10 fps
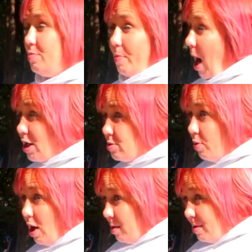it's
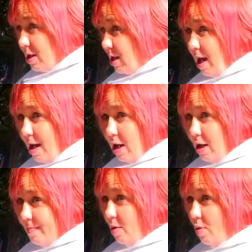possible anybody can get
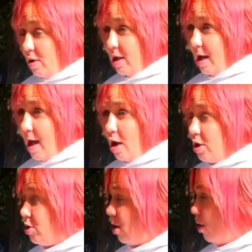it if they want to get
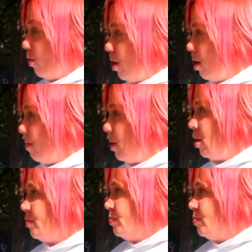out. You know, um,